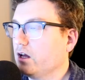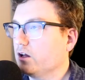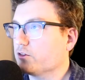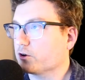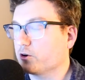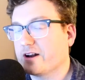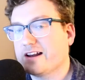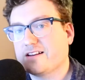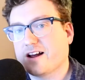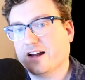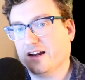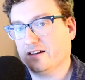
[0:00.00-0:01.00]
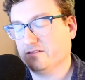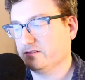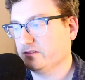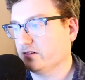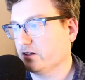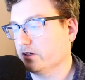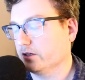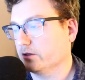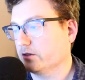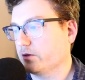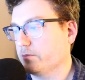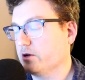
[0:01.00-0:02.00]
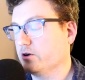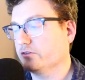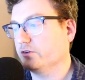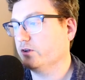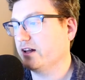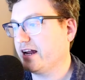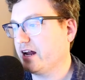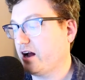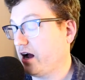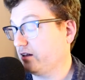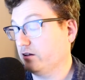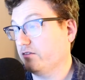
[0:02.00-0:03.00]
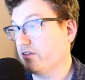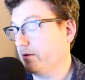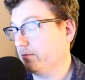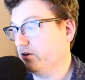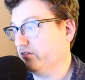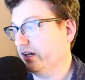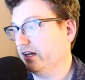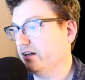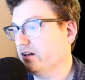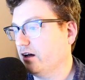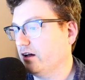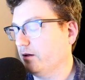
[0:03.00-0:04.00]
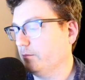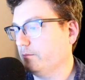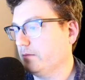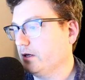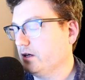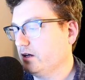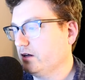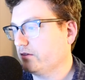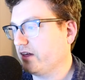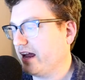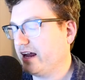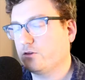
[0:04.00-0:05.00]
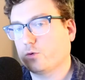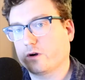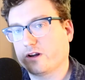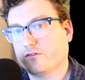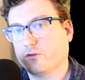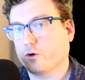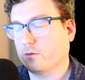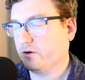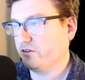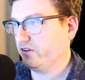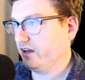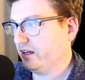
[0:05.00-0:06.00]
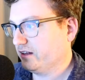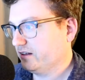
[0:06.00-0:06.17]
The Green Knight, the beautiful, I love that movie, the A24 movie.